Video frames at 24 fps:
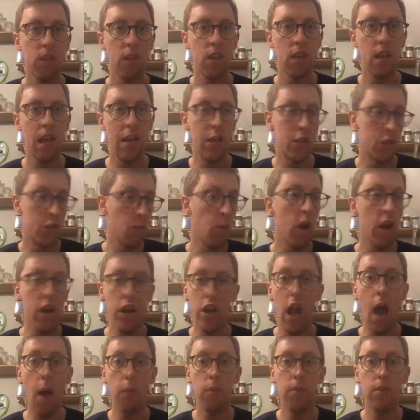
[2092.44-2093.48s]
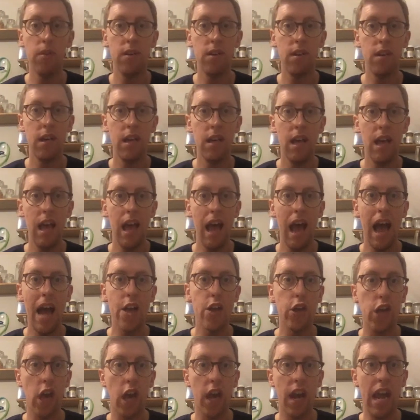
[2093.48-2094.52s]
is the word no. And you're
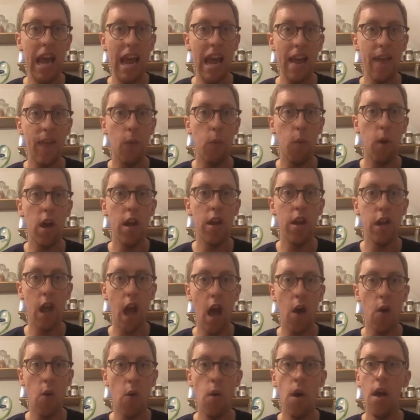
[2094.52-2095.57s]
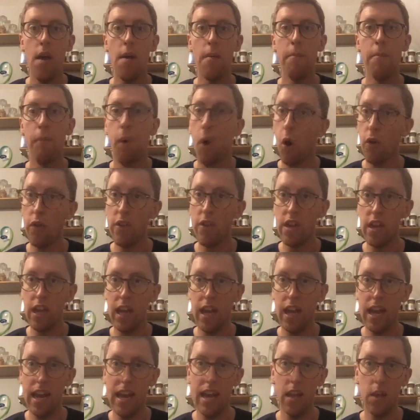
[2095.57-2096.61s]
going to hear the word no more than you're
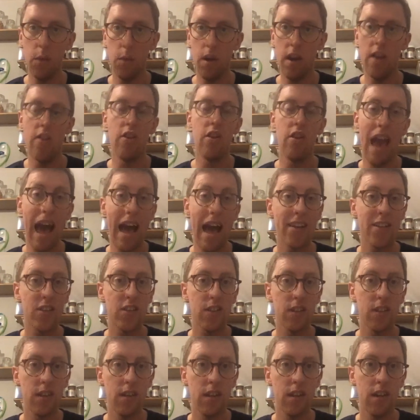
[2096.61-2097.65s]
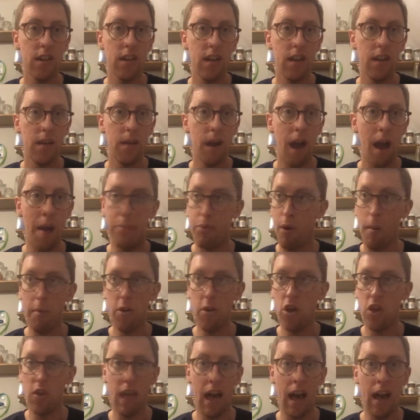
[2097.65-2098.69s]
going to hear the word yes. I promise
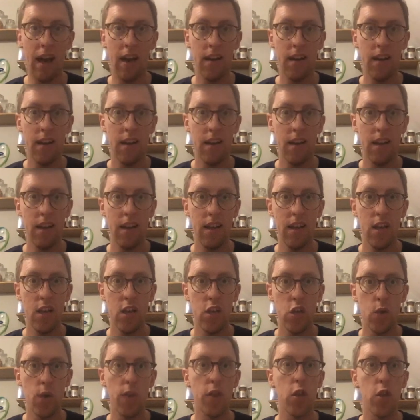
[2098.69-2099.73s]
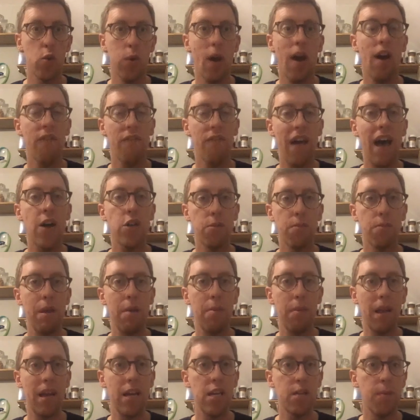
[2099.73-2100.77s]
you that. So the 12,000
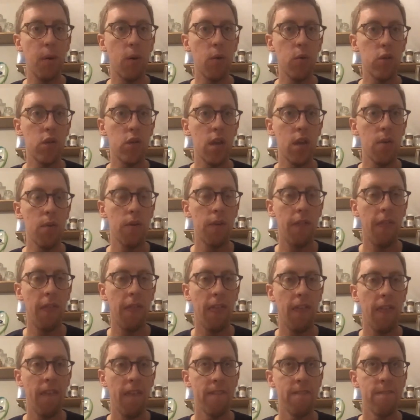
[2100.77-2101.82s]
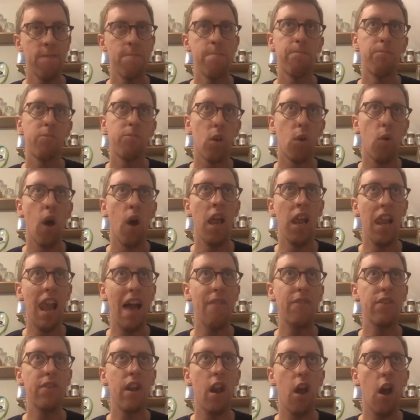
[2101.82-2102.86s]
people I spoke to,
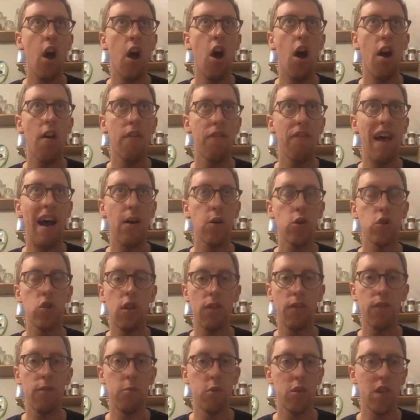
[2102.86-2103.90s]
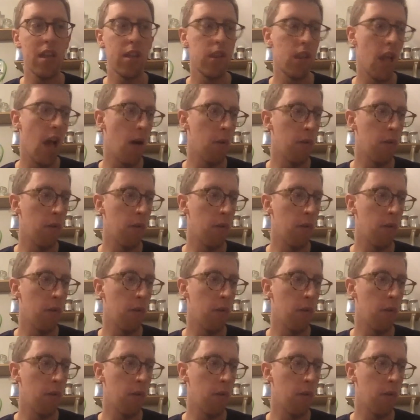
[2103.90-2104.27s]
11,500 of them said no.